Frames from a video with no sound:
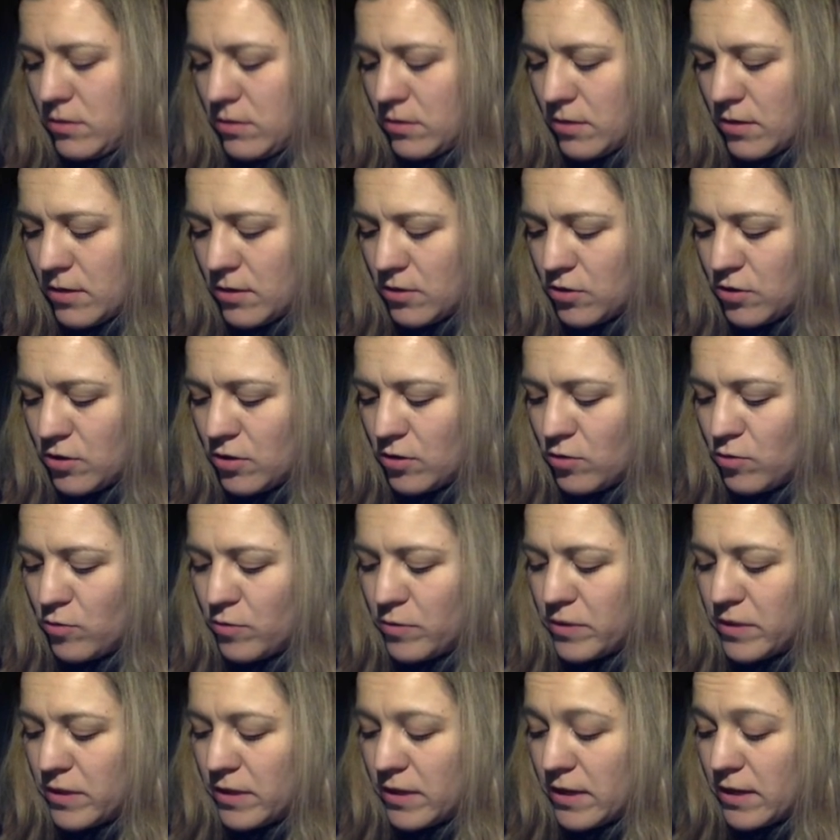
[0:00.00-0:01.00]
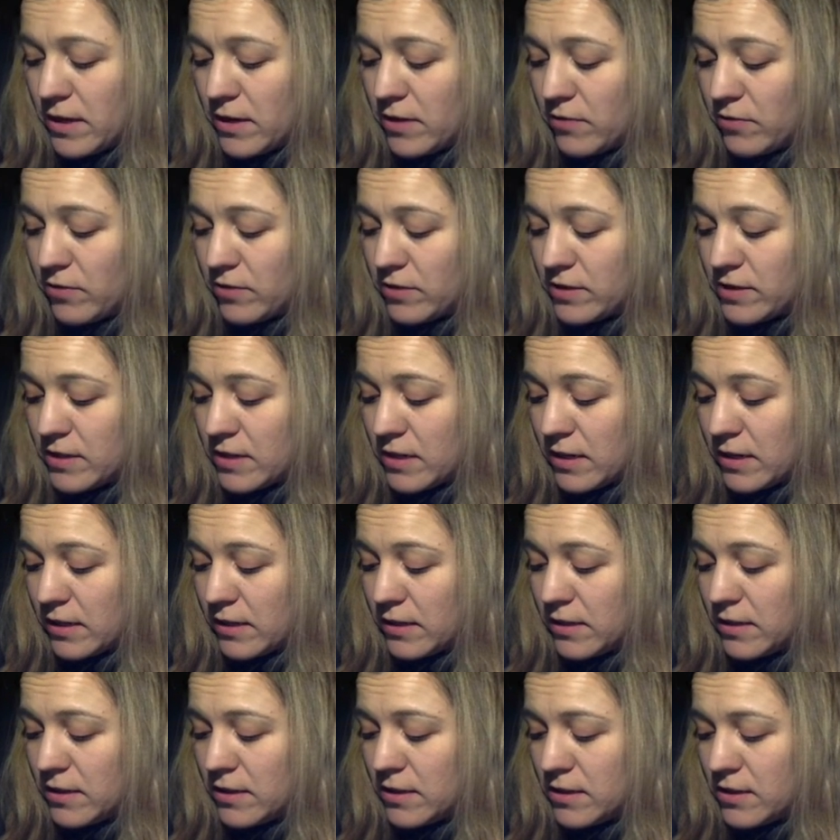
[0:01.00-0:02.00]
Uh, so that will be the gain of the
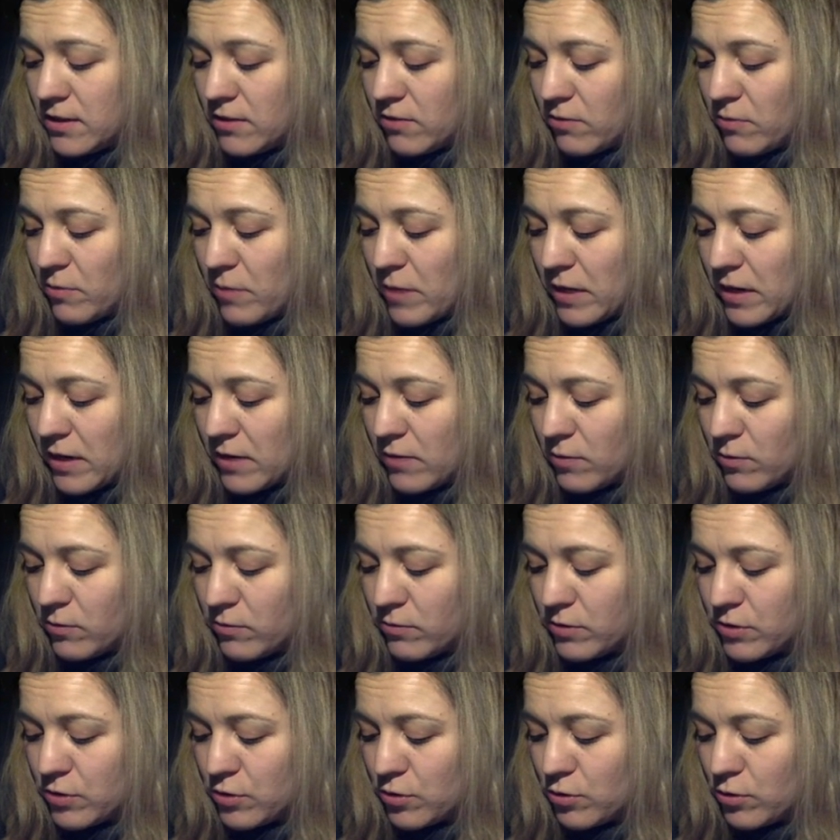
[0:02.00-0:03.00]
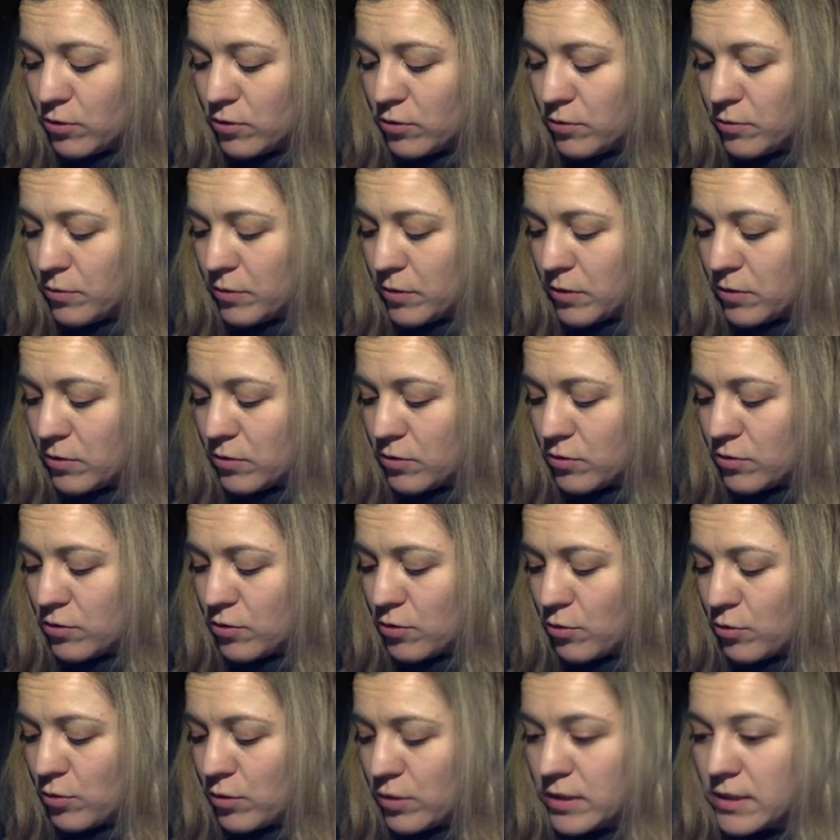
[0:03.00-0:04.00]
circuit. It is a remarkable result because
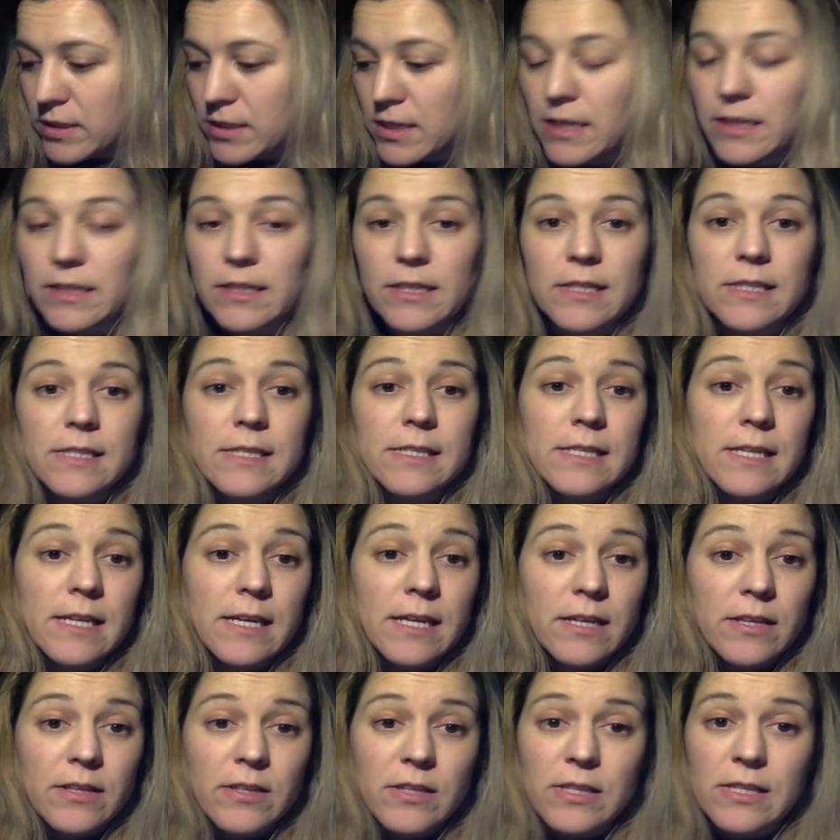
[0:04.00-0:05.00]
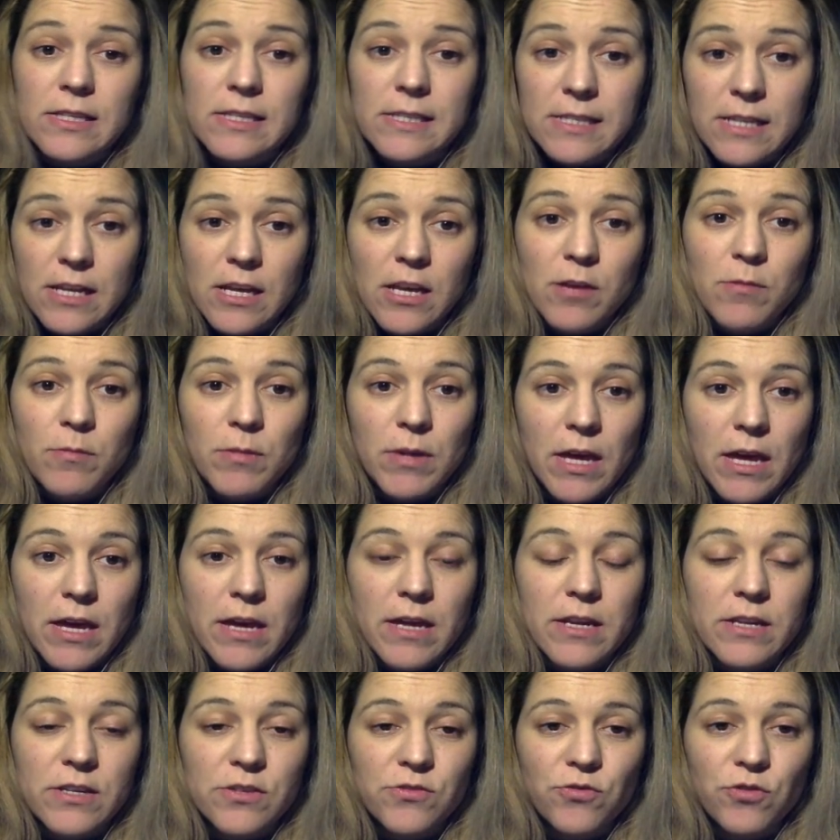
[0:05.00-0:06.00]
notice that it's the, the same
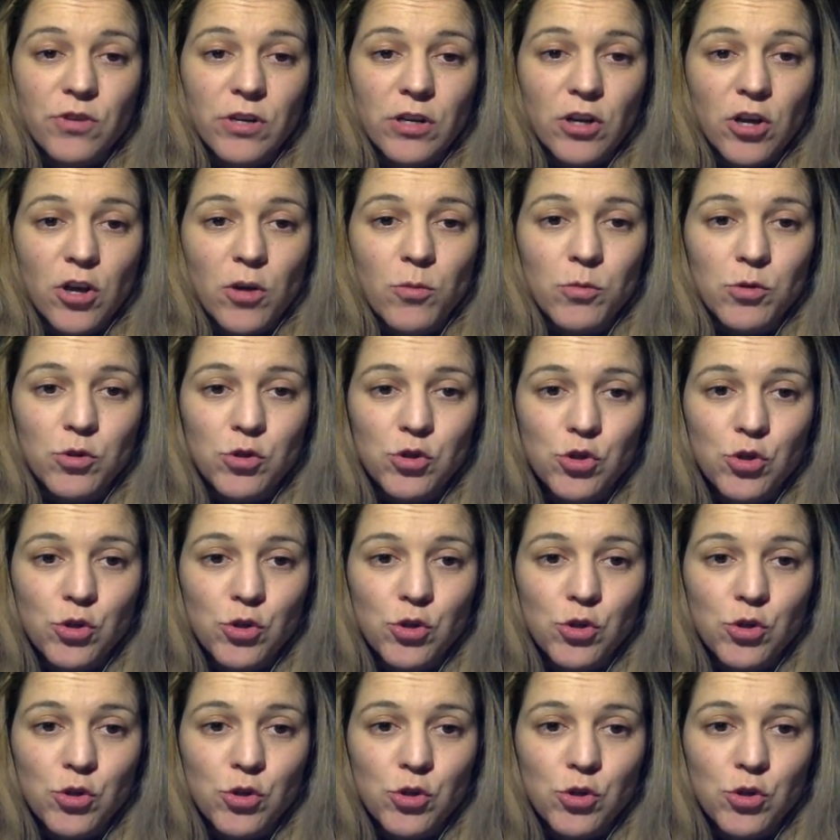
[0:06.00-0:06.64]
gain as for a common